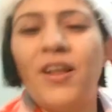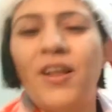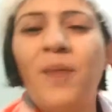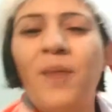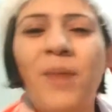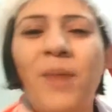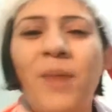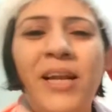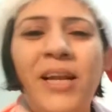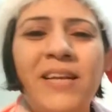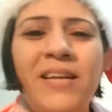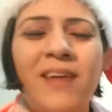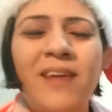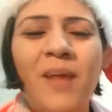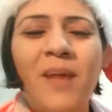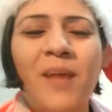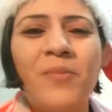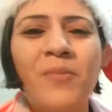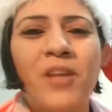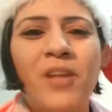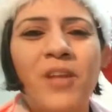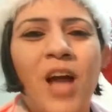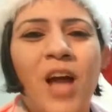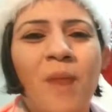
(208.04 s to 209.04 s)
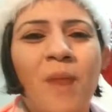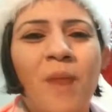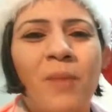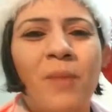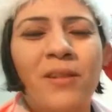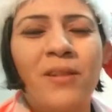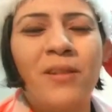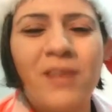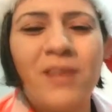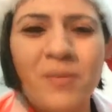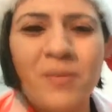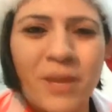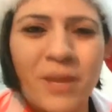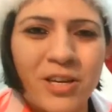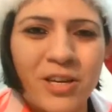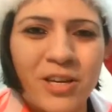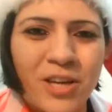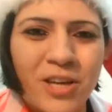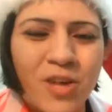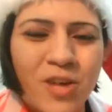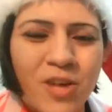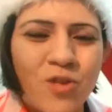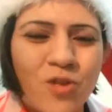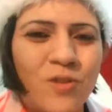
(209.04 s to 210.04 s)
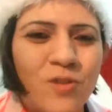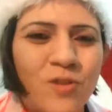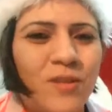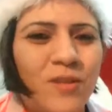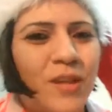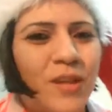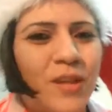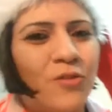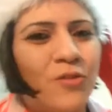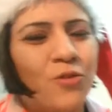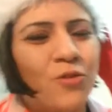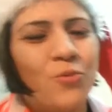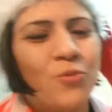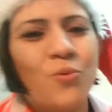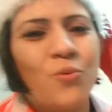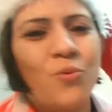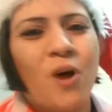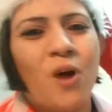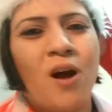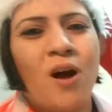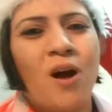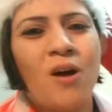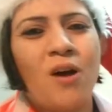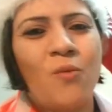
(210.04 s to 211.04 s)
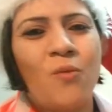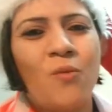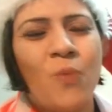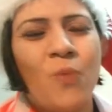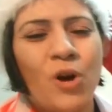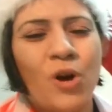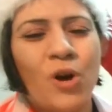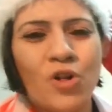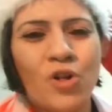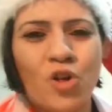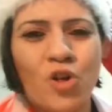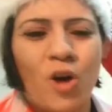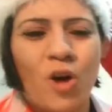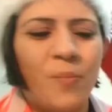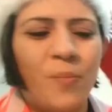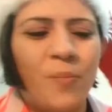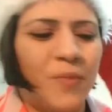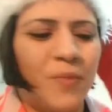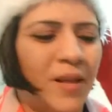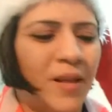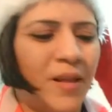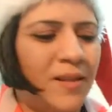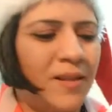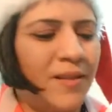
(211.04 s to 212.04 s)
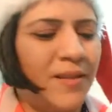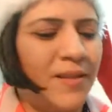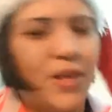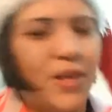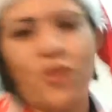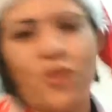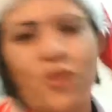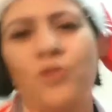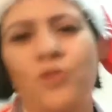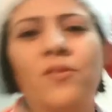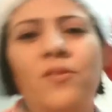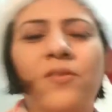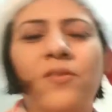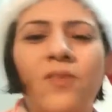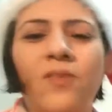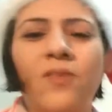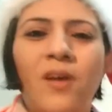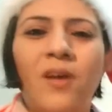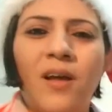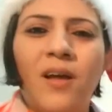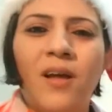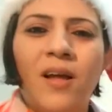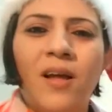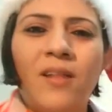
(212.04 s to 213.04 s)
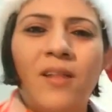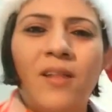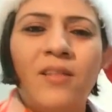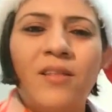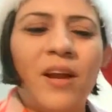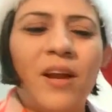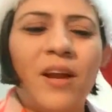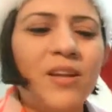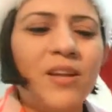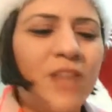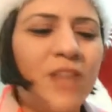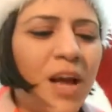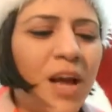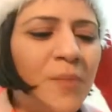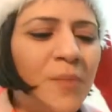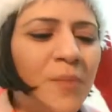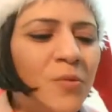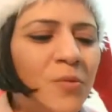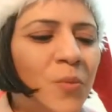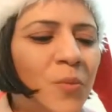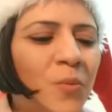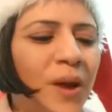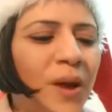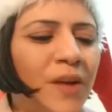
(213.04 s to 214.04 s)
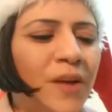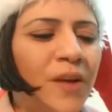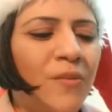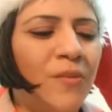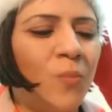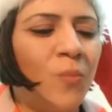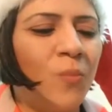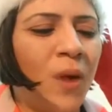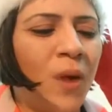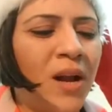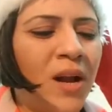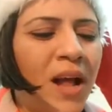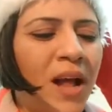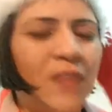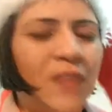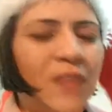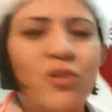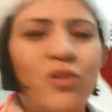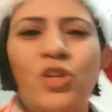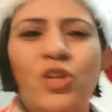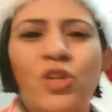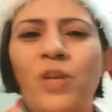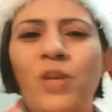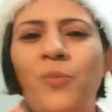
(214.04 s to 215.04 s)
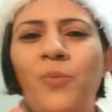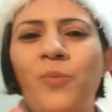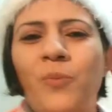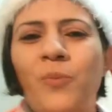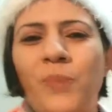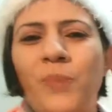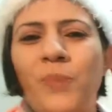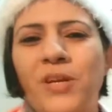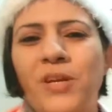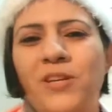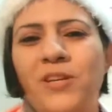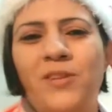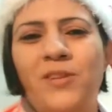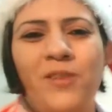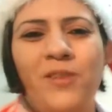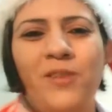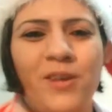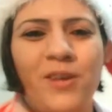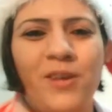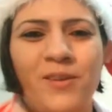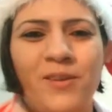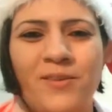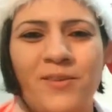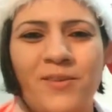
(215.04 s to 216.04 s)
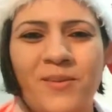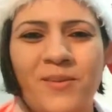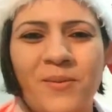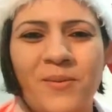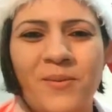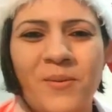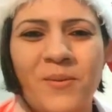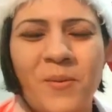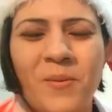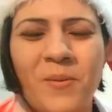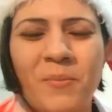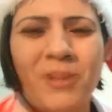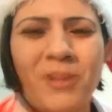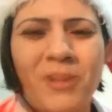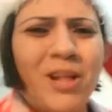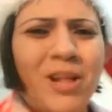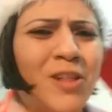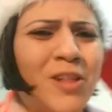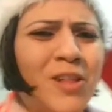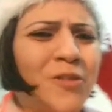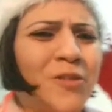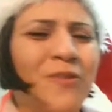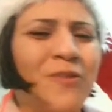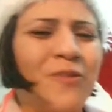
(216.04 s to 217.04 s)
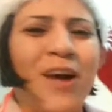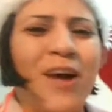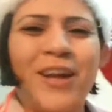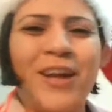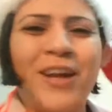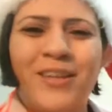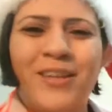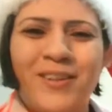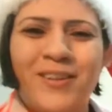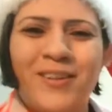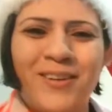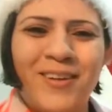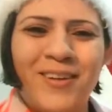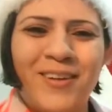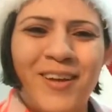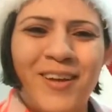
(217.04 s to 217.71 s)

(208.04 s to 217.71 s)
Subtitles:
There are many times in our monthly meditations and through our workshops and sessions, there are times where one has to keep repeating things, but that's fine.